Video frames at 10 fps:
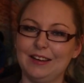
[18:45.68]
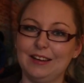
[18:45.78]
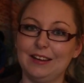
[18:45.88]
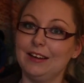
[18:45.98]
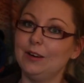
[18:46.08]

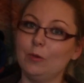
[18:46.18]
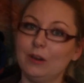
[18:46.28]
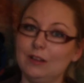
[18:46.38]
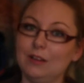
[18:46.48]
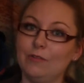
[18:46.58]
And what
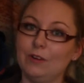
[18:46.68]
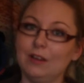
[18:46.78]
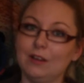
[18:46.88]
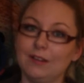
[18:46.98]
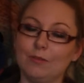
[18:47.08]
I didn't
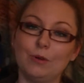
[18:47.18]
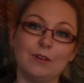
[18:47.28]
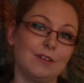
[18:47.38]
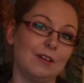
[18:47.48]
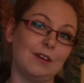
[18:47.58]
realize
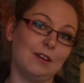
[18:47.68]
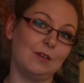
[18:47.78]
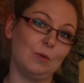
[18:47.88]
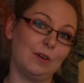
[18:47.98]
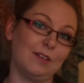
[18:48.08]
was that it
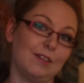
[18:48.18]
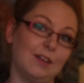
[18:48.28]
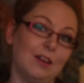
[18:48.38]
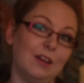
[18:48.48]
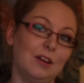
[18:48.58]
was
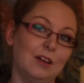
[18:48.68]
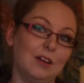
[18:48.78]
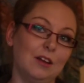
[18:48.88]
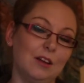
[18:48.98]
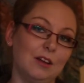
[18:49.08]

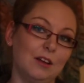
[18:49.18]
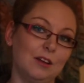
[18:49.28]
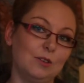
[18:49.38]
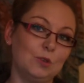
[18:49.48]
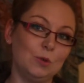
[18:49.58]

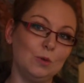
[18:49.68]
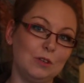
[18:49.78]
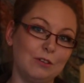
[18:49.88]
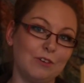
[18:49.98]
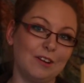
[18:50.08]
2
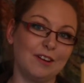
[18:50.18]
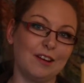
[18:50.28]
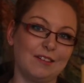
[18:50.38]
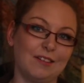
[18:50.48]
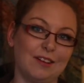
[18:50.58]
different
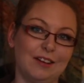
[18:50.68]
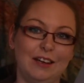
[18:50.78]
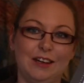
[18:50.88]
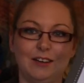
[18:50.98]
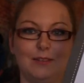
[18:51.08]
sizes in
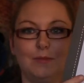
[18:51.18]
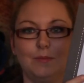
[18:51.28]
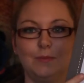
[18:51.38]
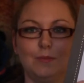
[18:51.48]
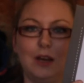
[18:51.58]
here.
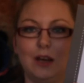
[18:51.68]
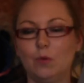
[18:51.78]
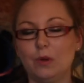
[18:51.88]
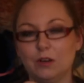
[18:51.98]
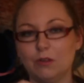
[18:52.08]
I
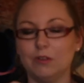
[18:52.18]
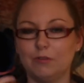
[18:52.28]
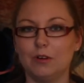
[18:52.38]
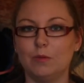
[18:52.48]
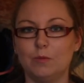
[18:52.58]
would have known if
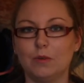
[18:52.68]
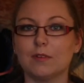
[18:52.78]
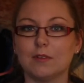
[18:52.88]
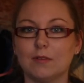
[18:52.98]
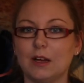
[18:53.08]
I
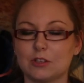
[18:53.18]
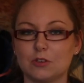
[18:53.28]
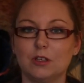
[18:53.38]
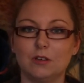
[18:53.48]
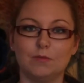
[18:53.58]
was
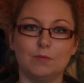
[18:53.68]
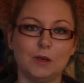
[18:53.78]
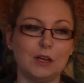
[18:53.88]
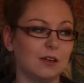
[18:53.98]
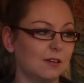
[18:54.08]
actually
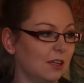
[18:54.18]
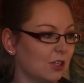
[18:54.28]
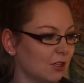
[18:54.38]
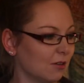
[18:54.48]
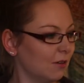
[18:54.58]
paying attention.